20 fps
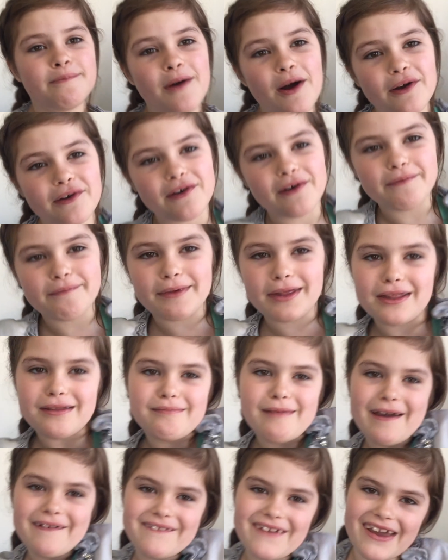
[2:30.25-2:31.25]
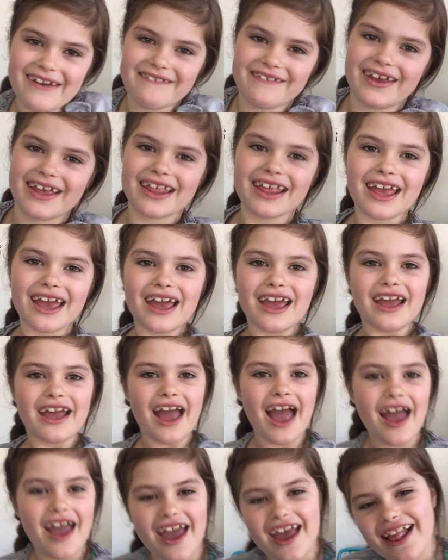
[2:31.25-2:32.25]
Popcorn is my favorite.
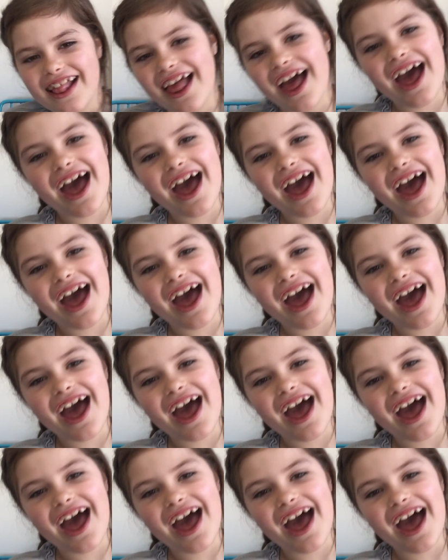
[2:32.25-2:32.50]
I